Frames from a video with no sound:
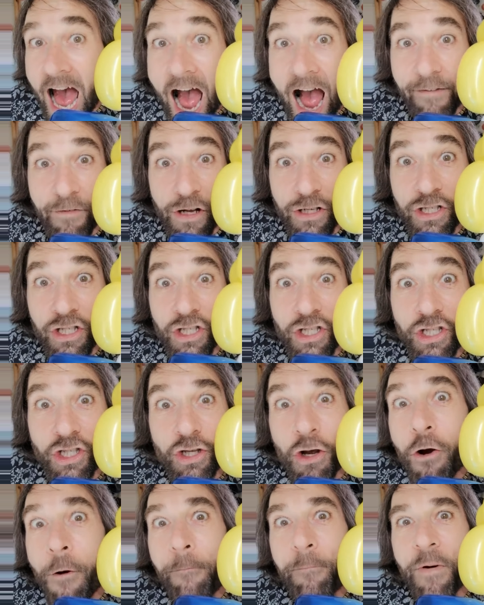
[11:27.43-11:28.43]
Have a
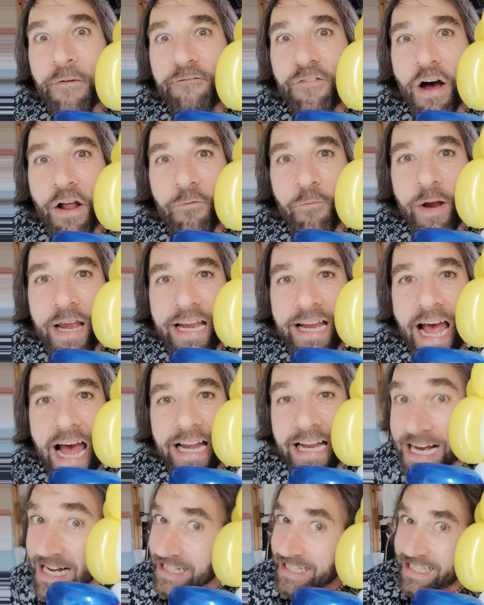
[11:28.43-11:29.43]
super fun
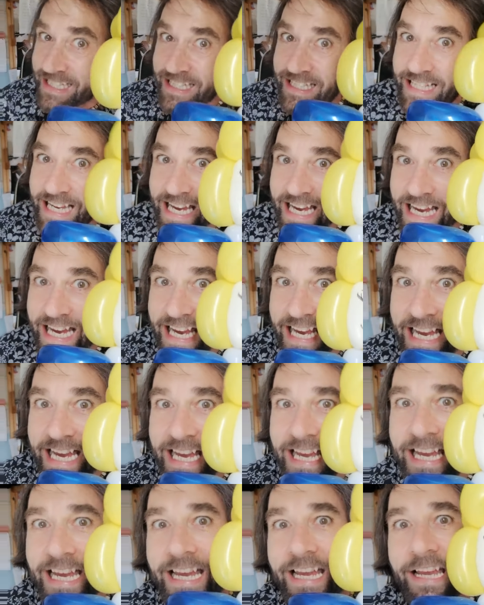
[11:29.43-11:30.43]
weekend.
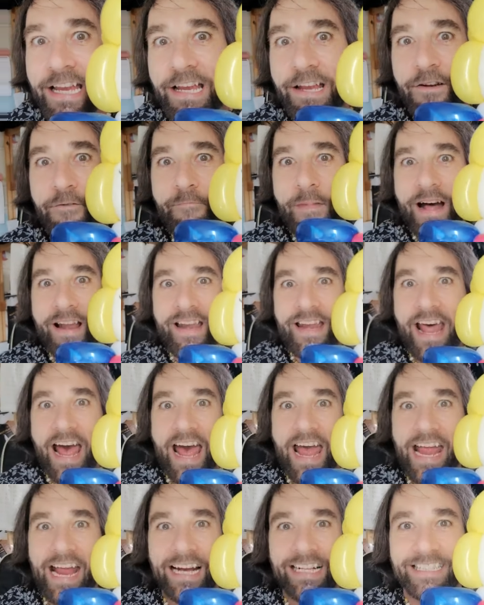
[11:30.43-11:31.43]
See you
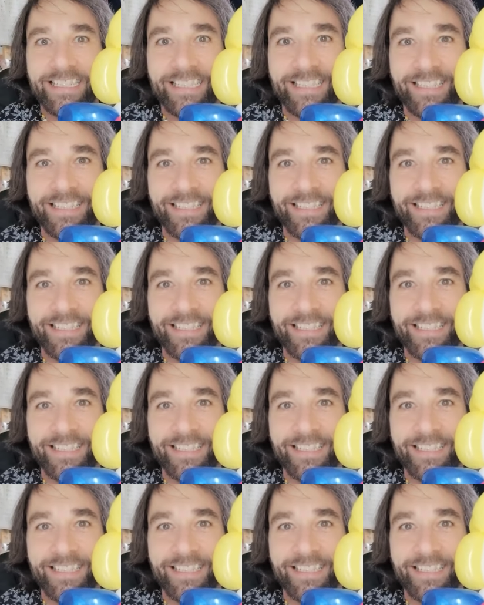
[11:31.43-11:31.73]
Monday.